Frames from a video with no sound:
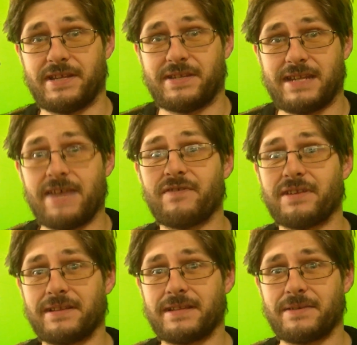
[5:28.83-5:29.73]

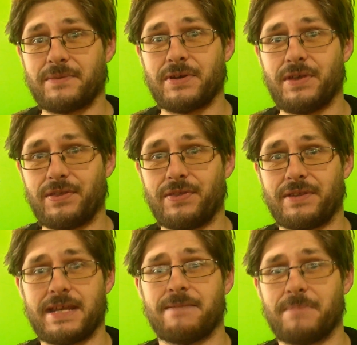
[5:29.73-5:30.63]
definitely worth
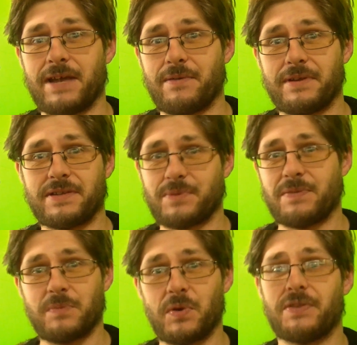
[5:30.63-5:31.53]
£10. It's
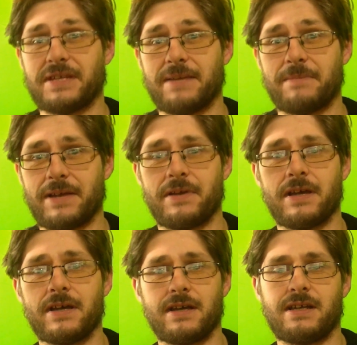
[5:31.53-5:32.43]
worth more than £10.
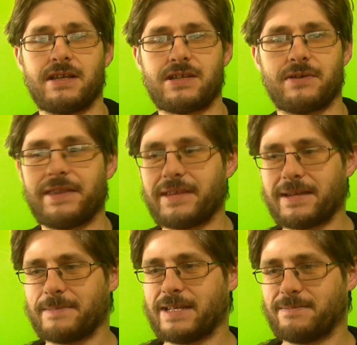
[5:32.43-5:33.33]
So I think I
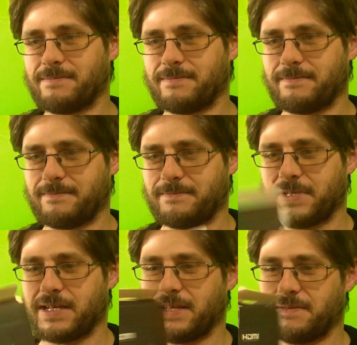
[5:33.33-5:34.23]
might
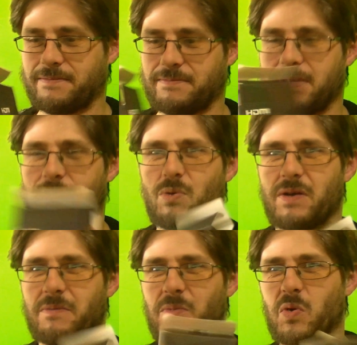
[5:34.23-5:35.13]
buy maybe
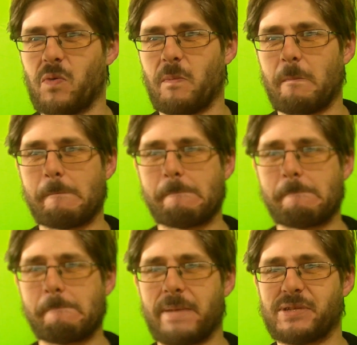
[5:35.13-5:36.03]
one more,
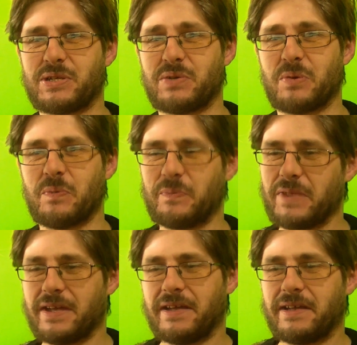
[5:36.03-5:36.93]
maybe two more.
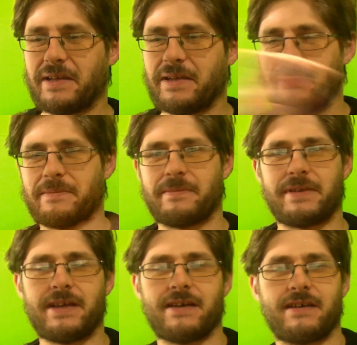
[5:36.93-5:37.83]

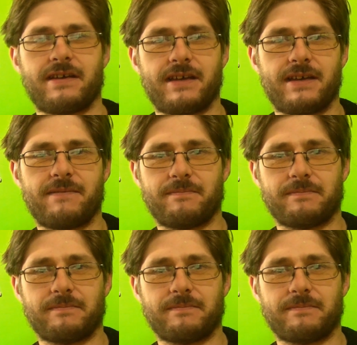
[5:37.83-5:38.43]
Yeah.